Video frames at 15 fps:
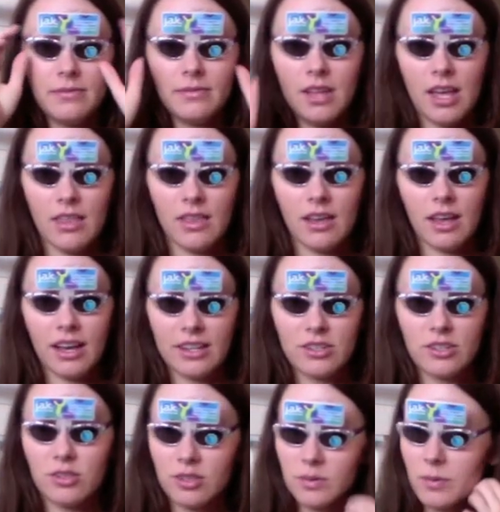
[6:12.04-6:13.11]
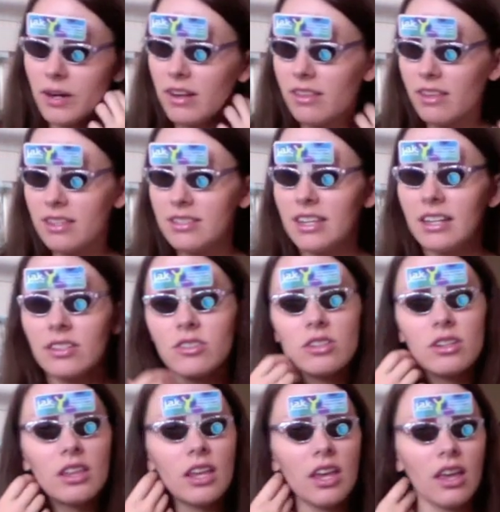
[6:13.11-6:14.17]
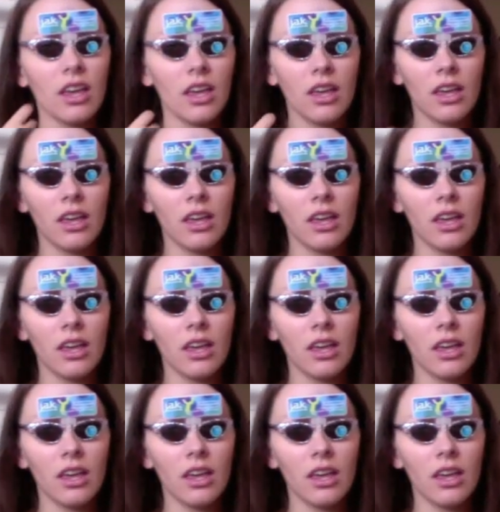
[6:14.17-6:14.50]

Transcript: I think I should just wear these actually.